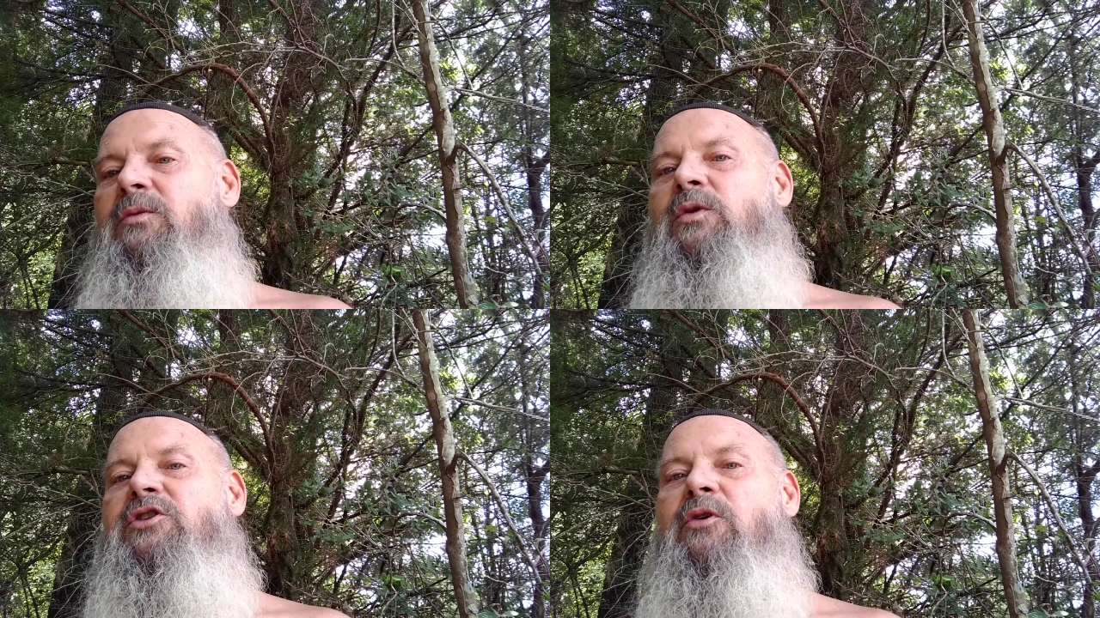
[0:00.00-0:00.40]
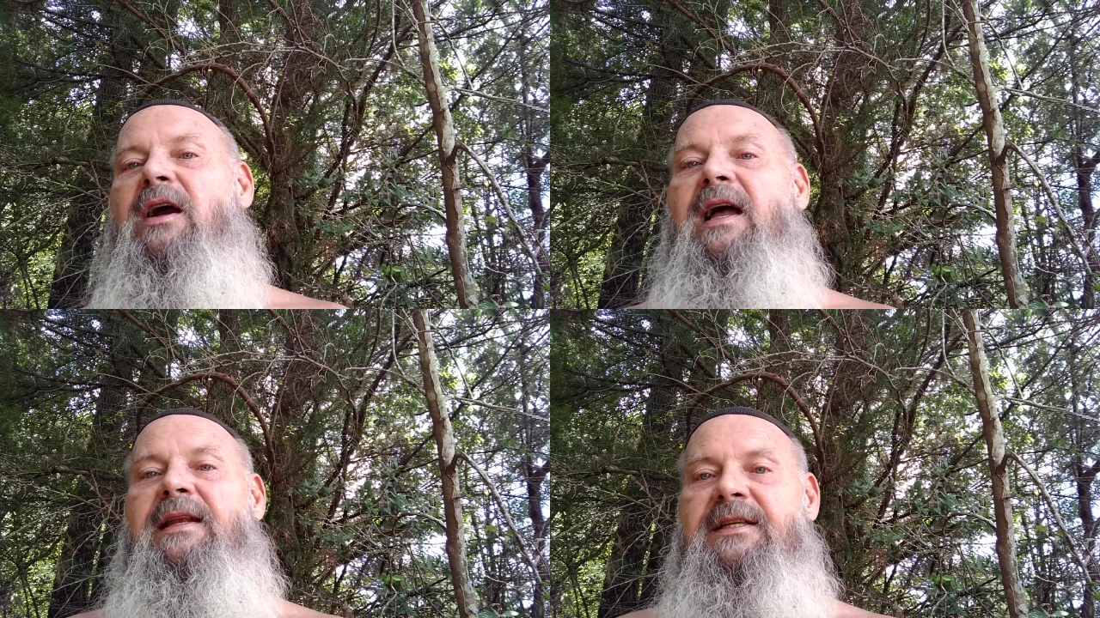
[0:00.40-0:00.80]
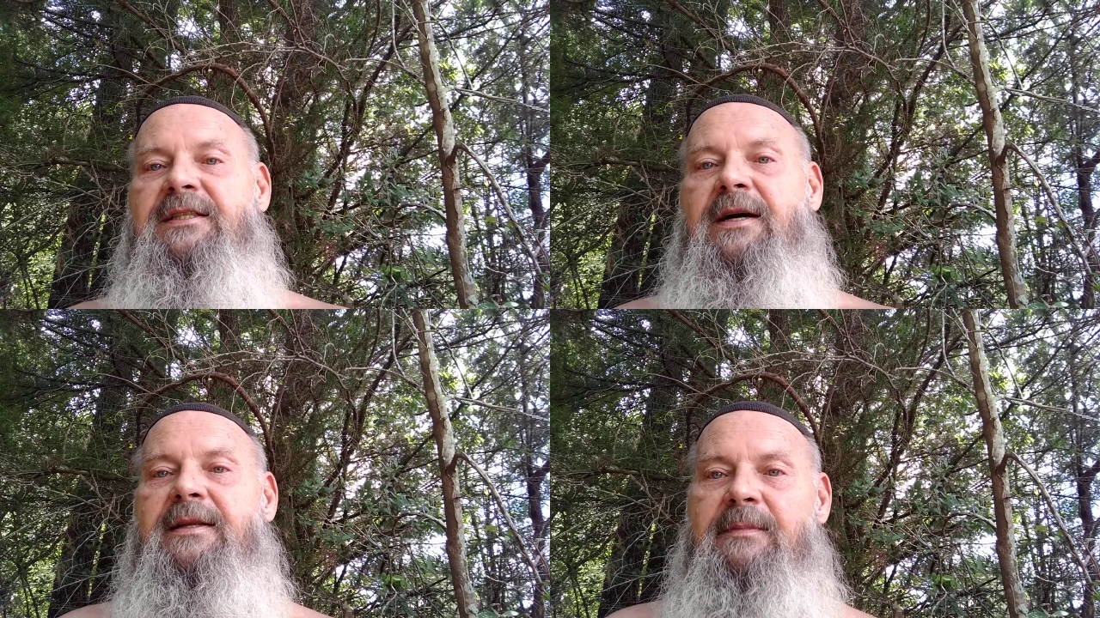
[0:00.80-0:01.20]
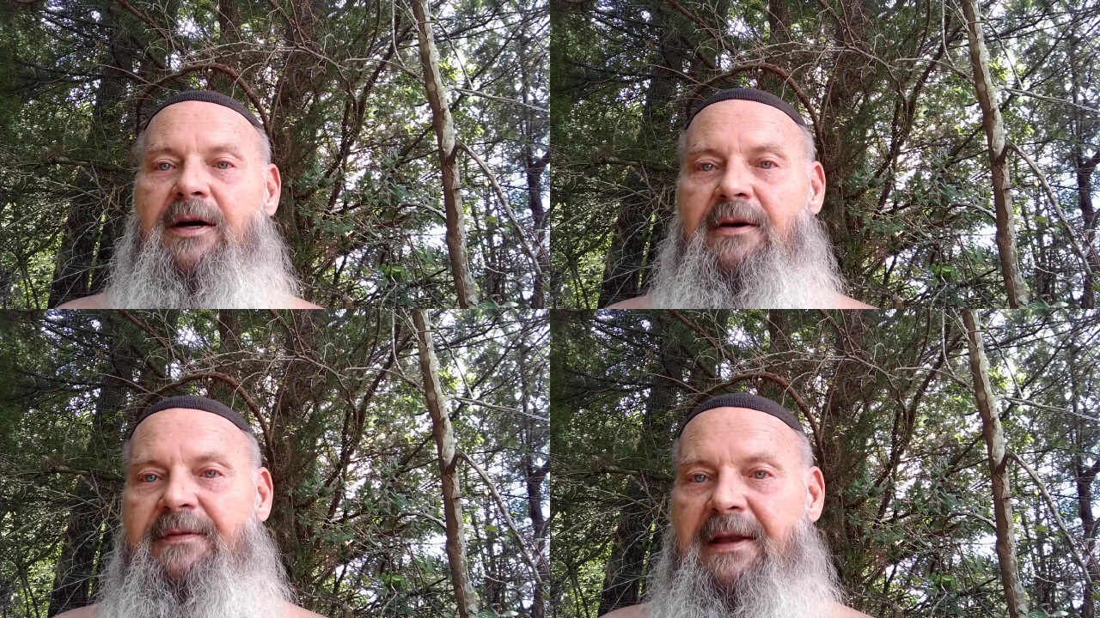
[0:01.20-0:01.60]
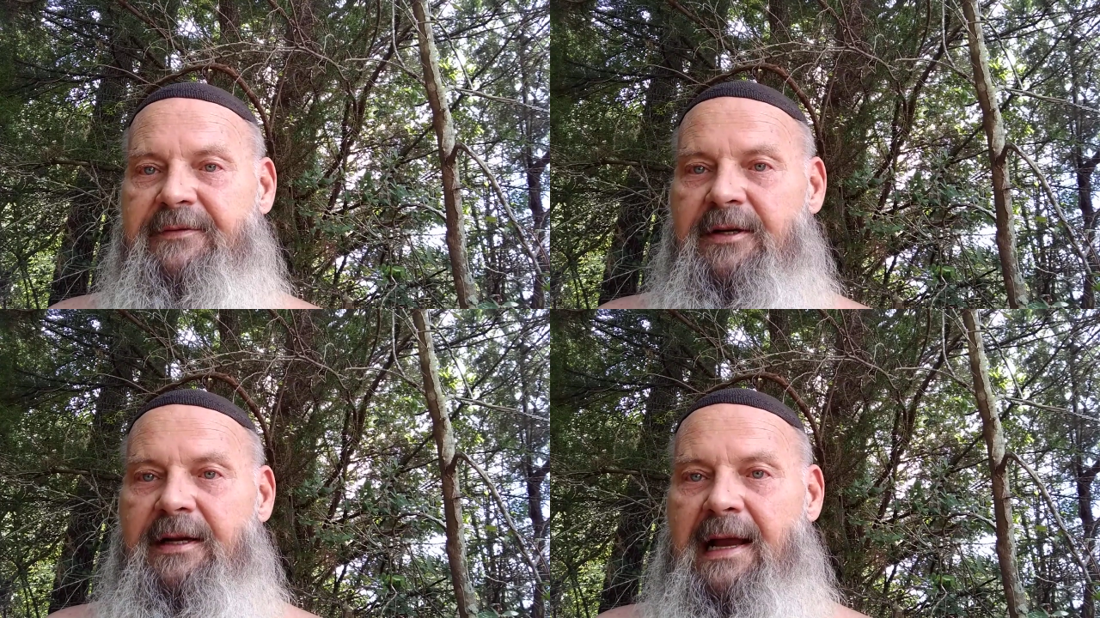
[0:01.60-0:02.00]
where I had to cut him off
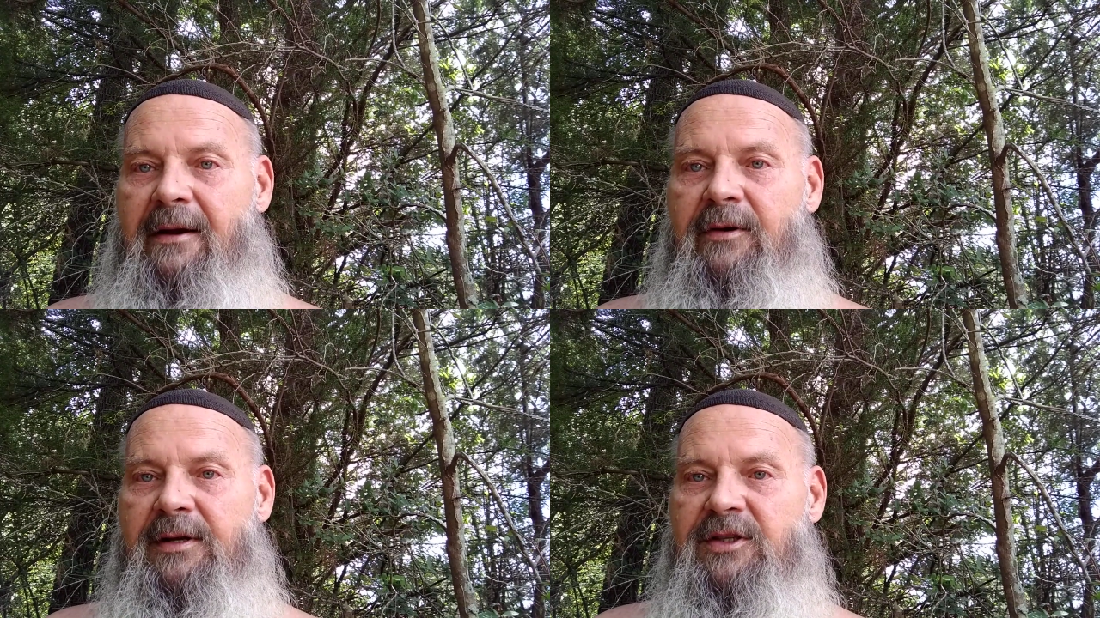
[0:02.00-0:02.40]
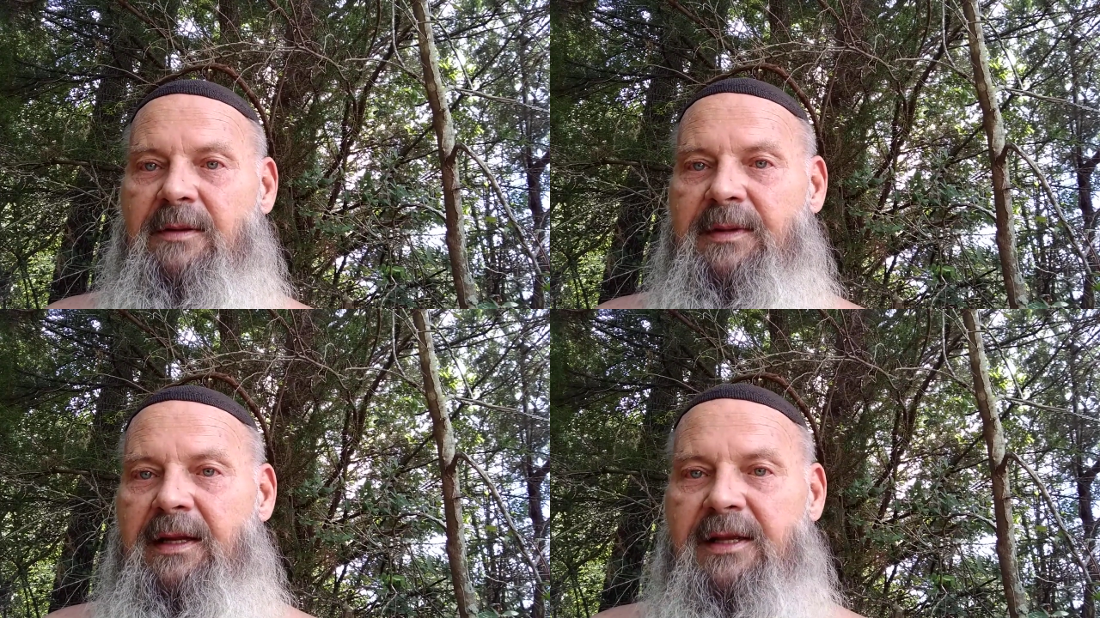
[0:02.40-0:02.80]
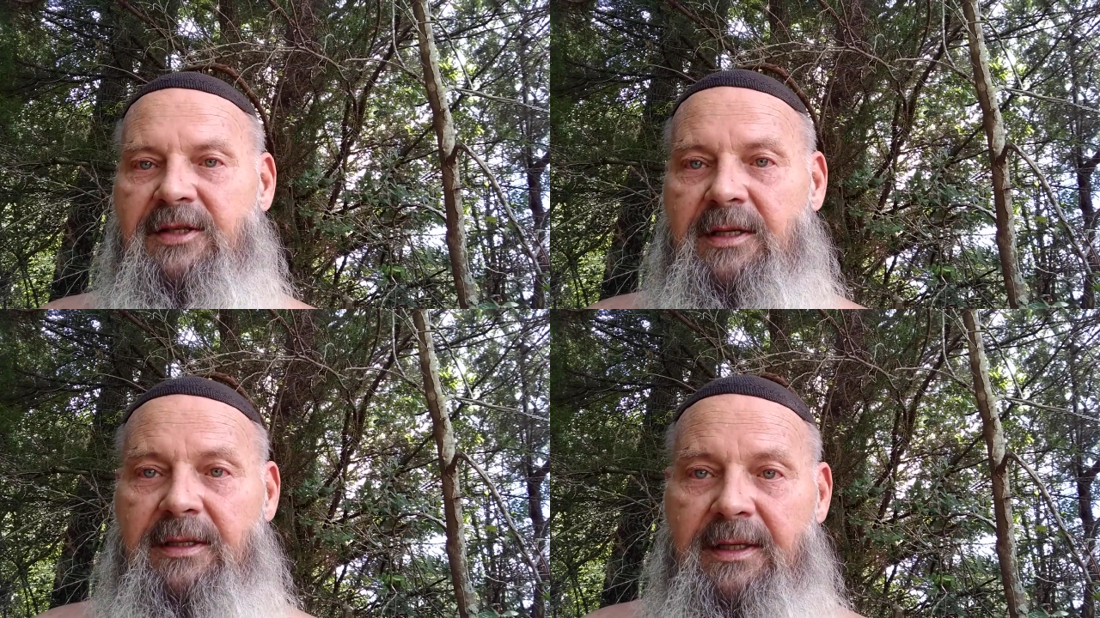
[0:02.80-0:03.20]
after an hour and something. I said,